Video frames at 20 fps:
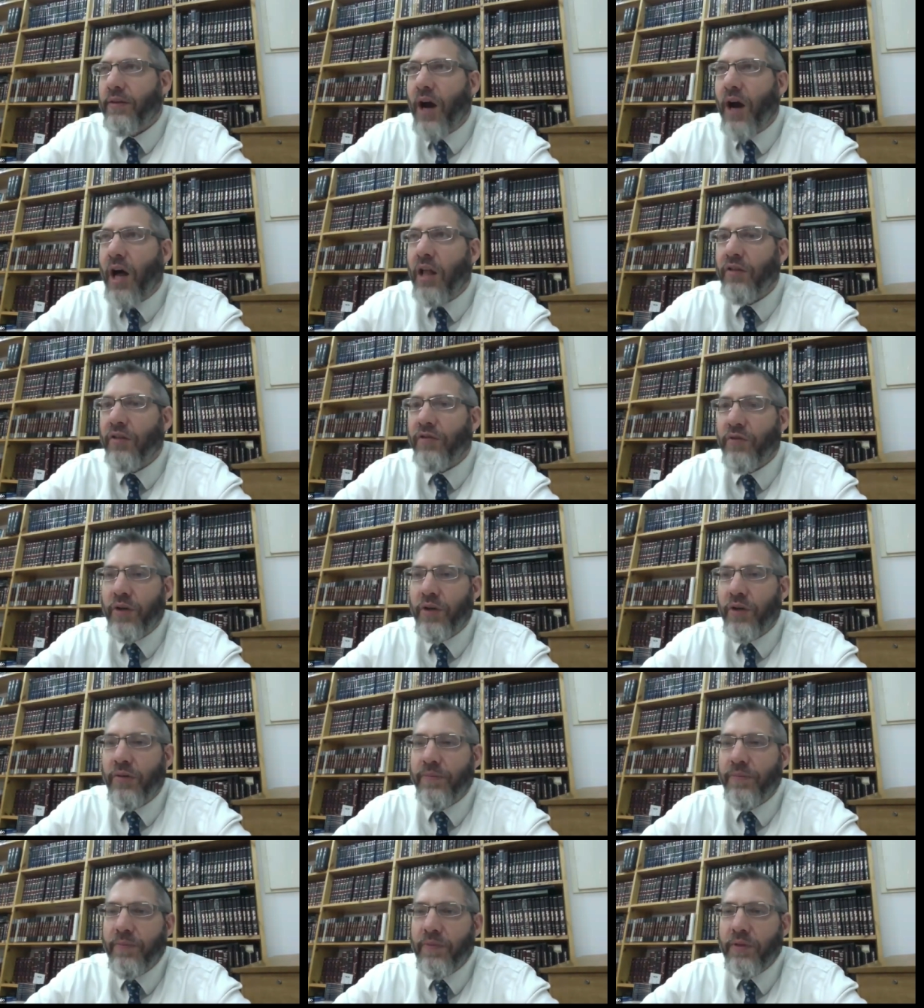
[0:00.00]
olive
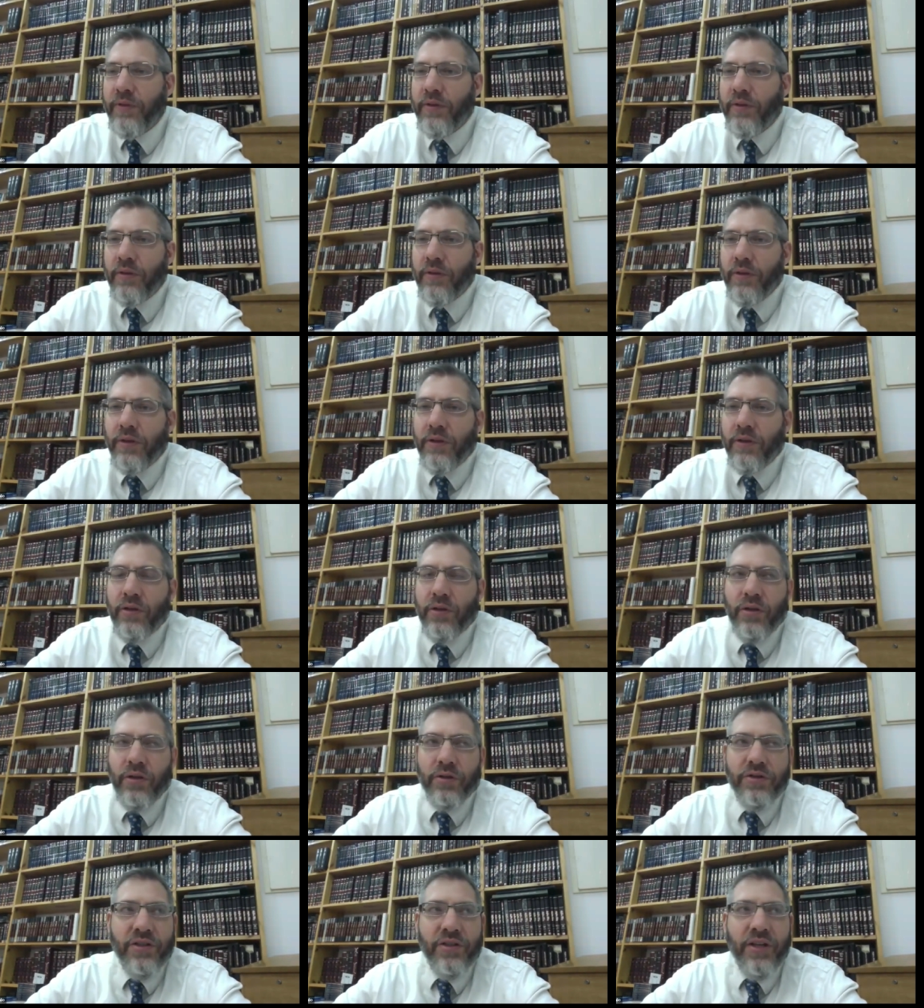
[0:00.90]
oil,
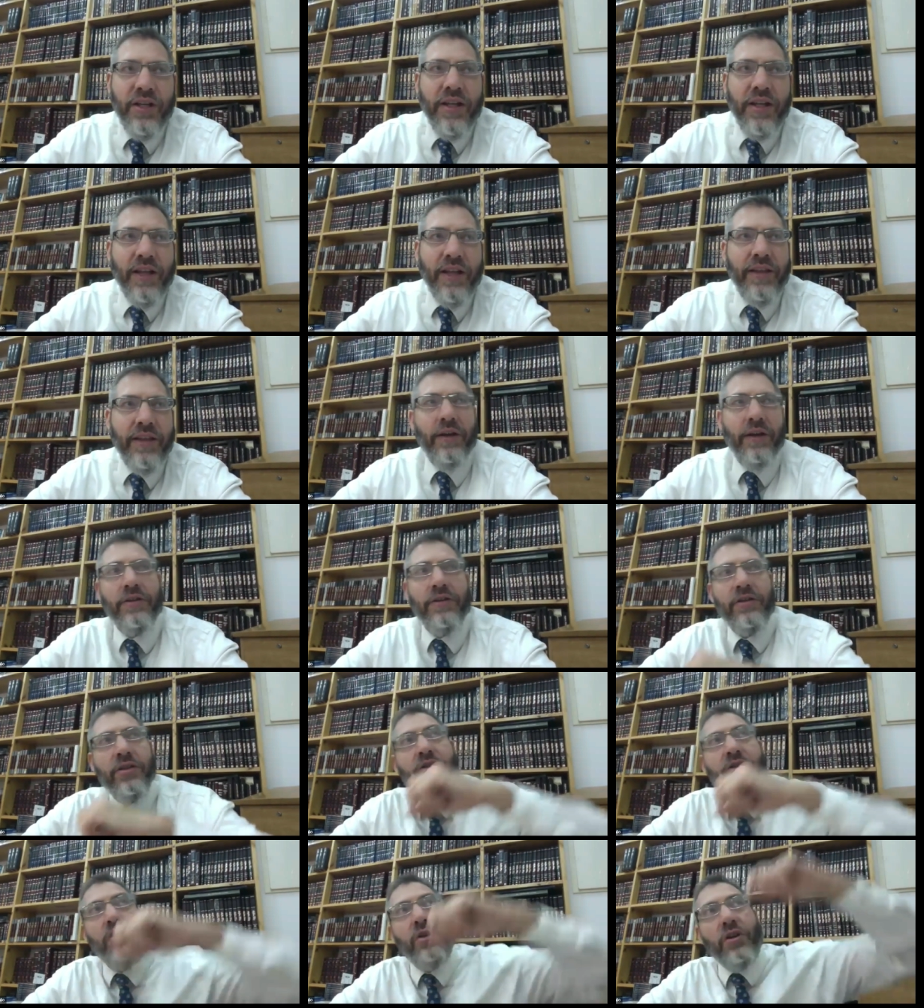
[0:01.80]
you'll see that
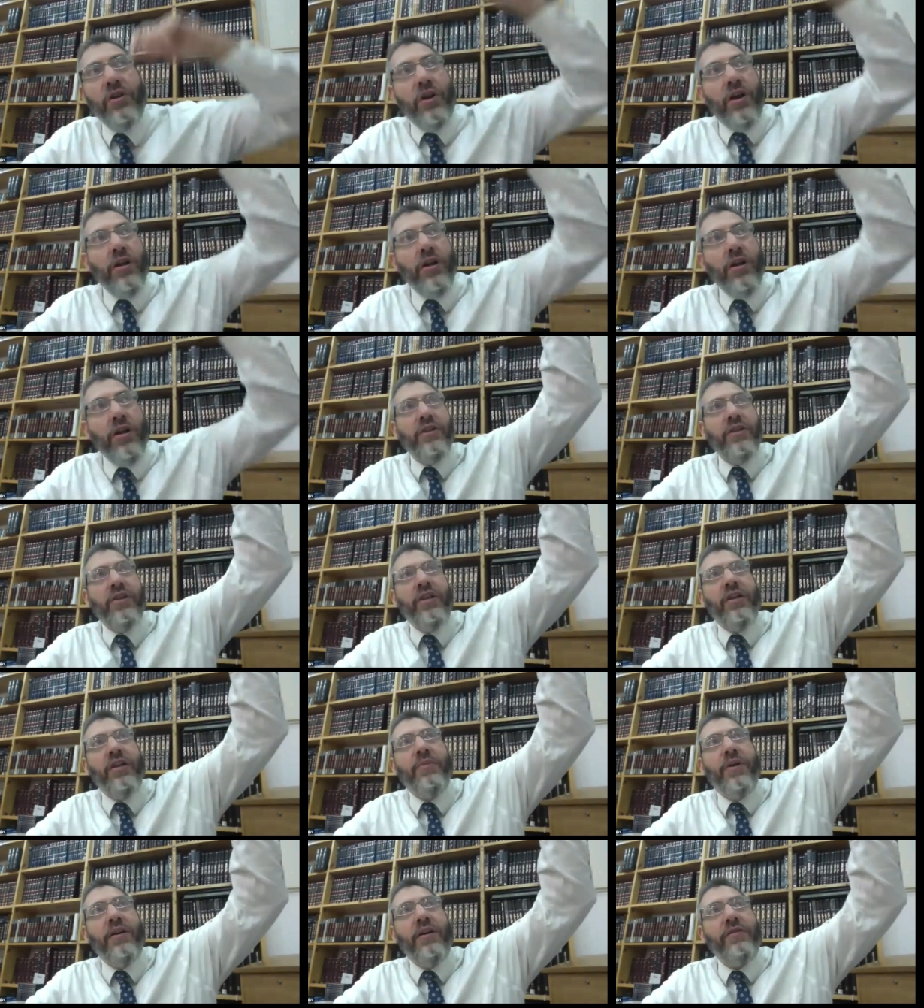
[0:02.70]
there's soot on the
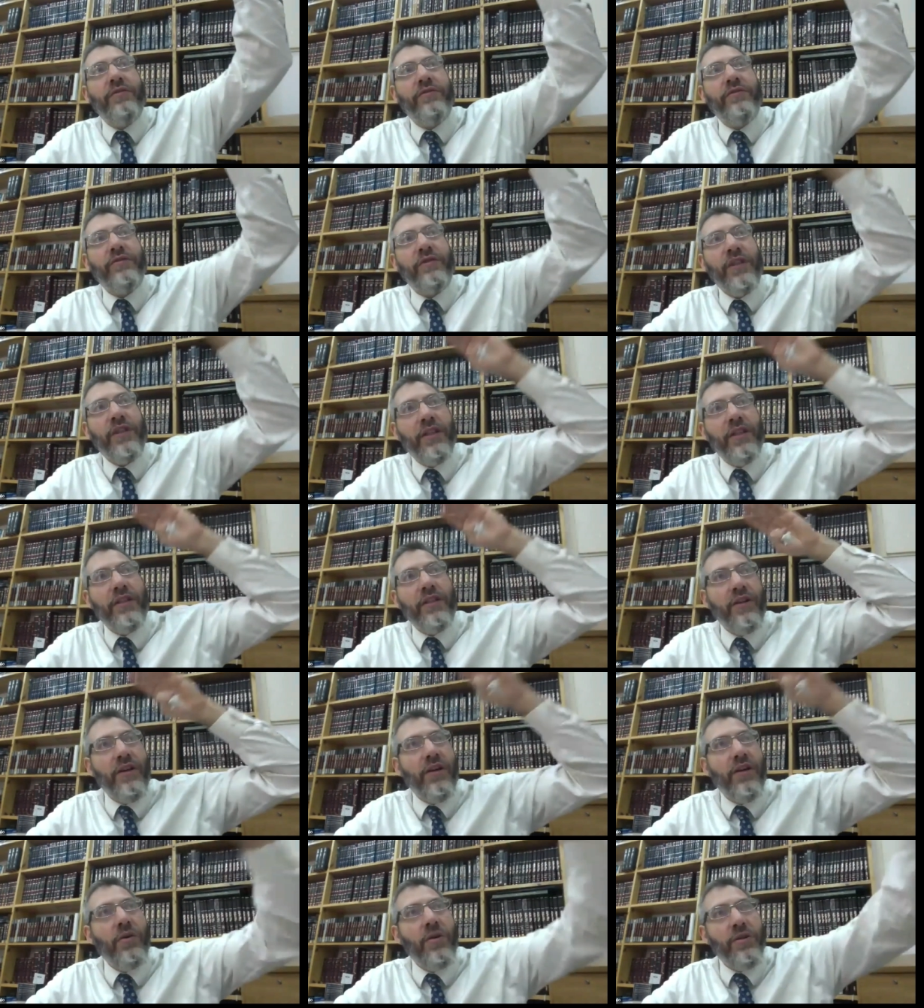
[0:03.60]
ceiling above and
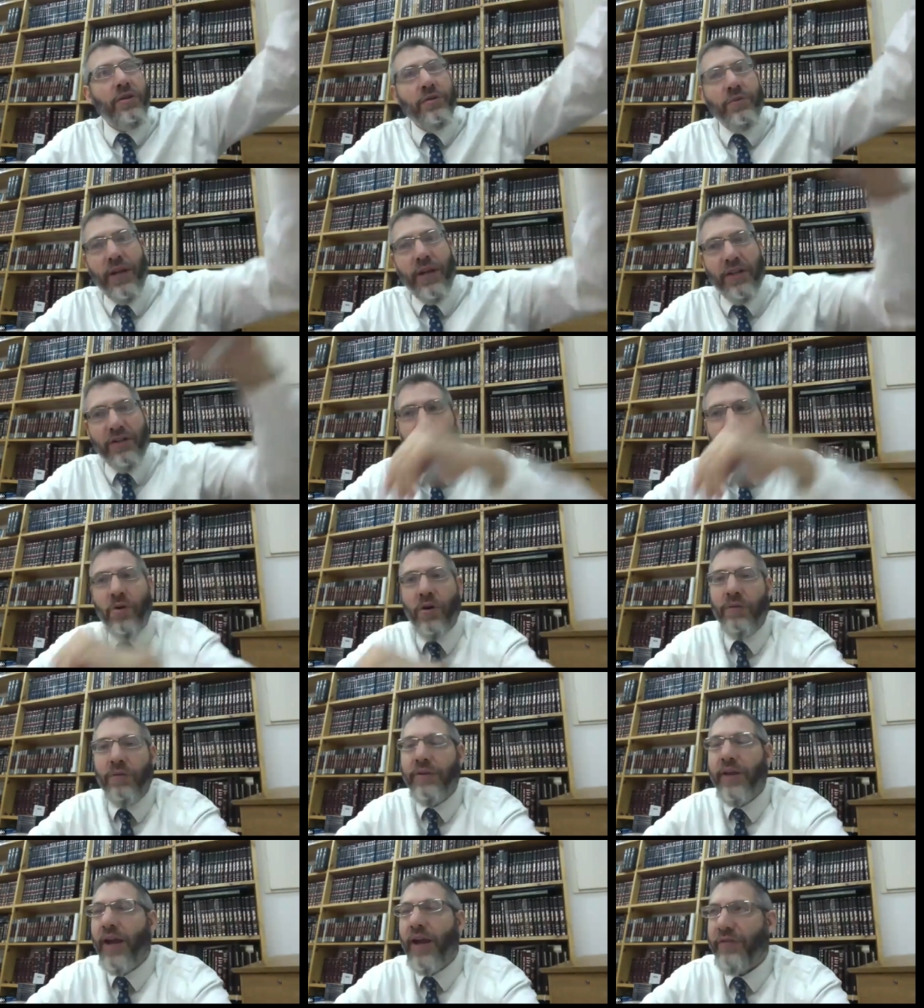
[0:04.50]
also against the
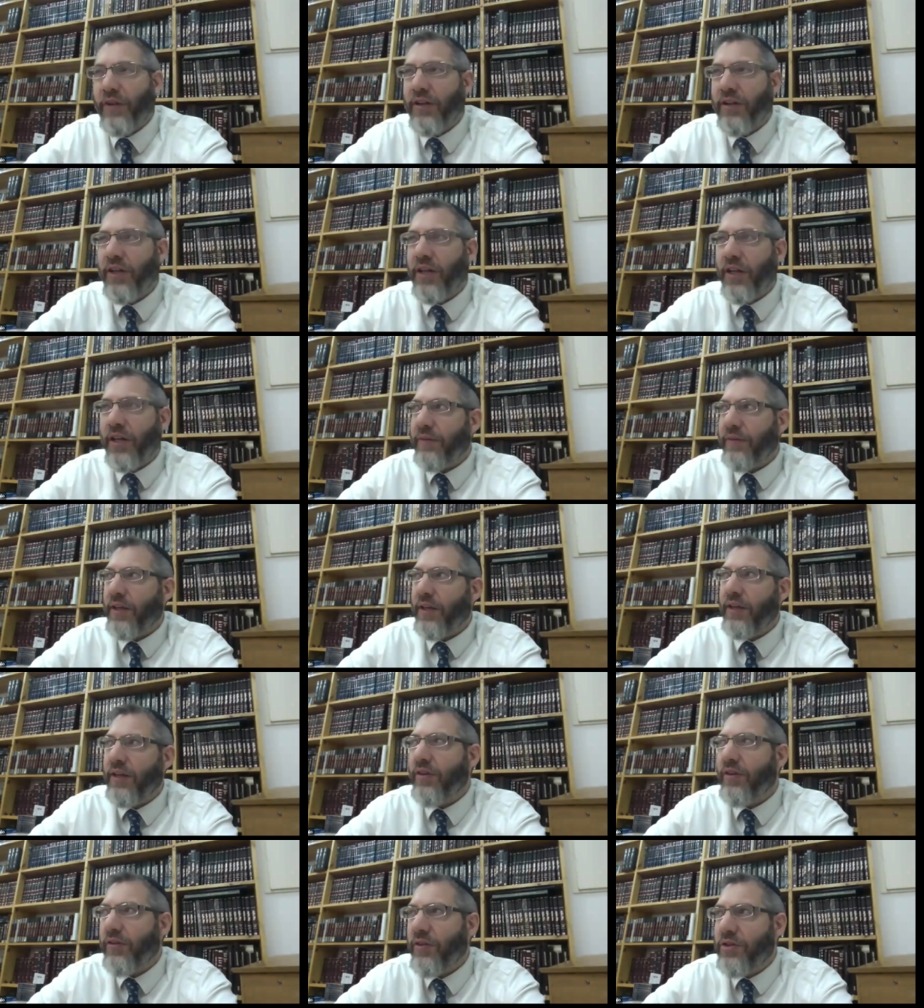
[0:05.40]
wall. They have to clean it.
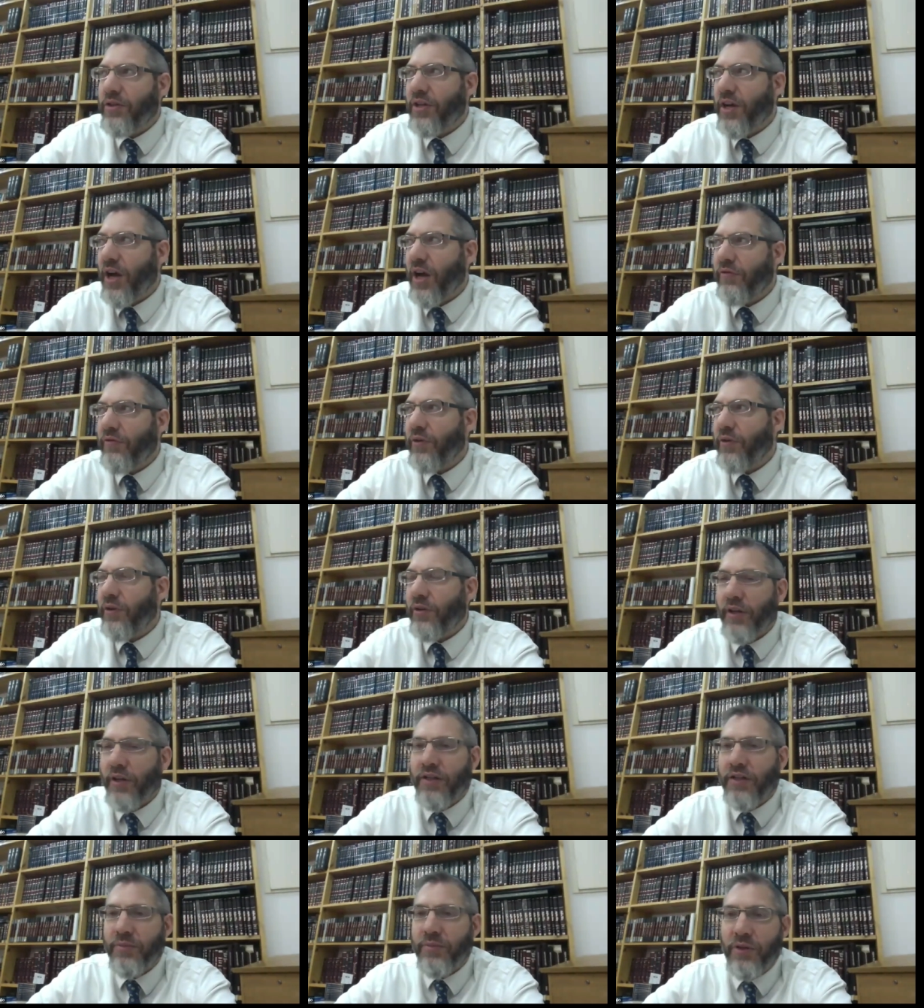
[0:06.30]
Even if using olive
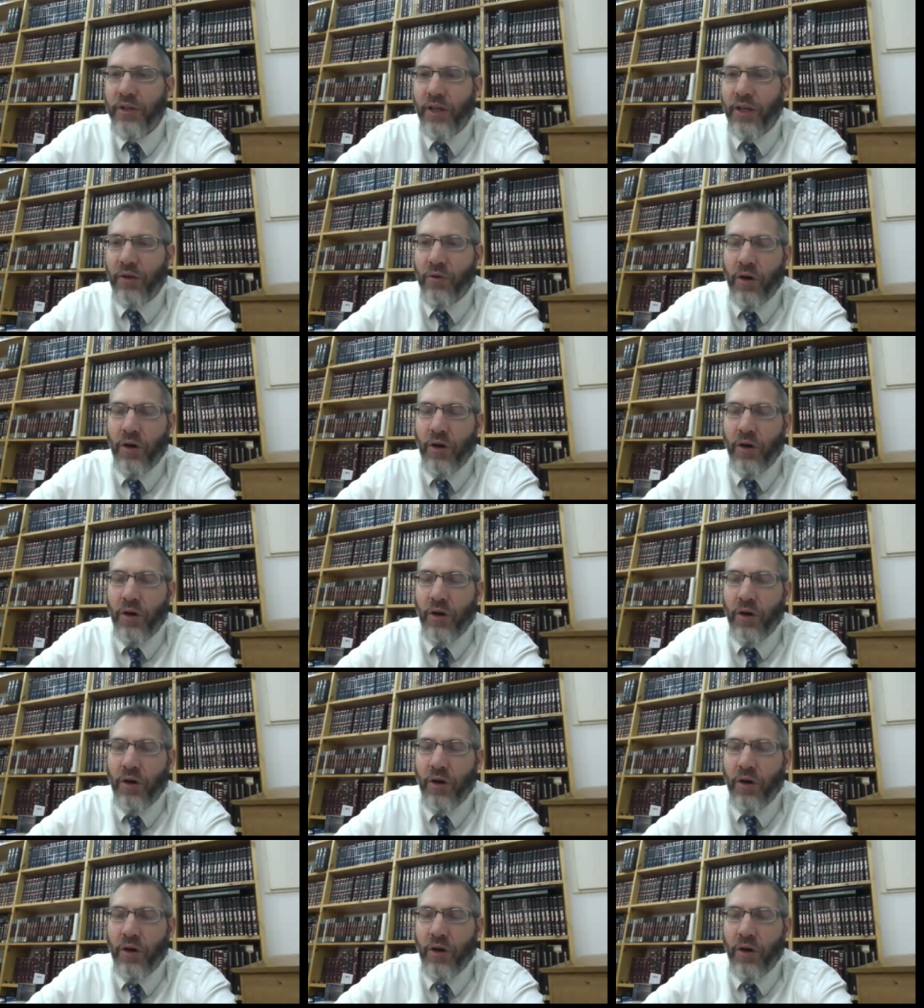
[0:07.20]
oil, it ends up clean.